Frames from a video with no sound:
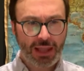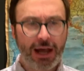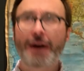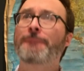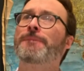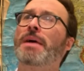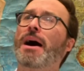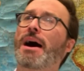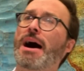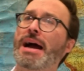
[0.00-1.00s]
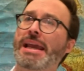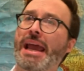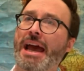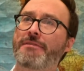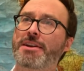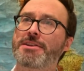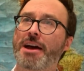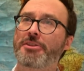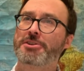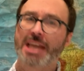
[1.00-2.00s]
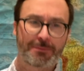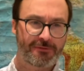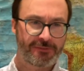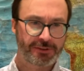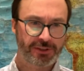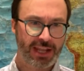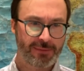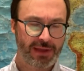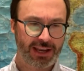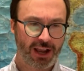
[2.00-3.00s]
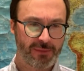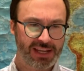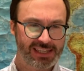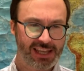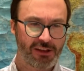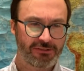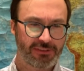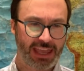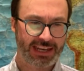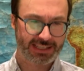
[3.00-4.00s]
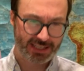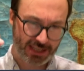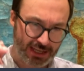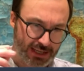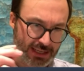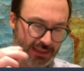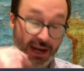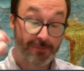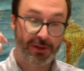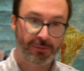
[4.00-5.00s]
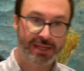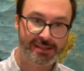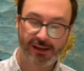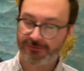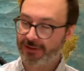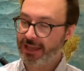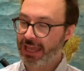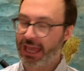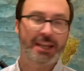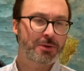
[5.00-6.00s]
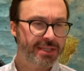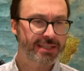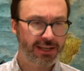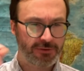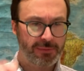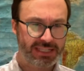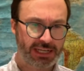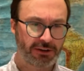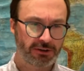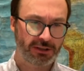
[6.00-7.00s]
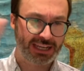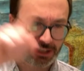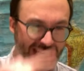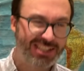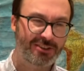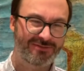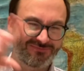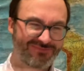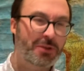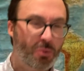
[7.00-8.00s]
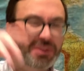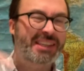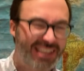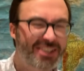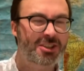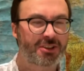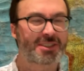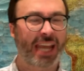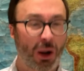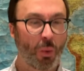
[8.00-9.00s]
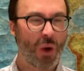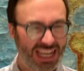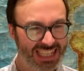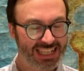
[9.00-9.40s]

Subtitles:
I have another type of filter that I got myself and that I built myself, and it uses a different material, and you get sort of the sun just look kind of white,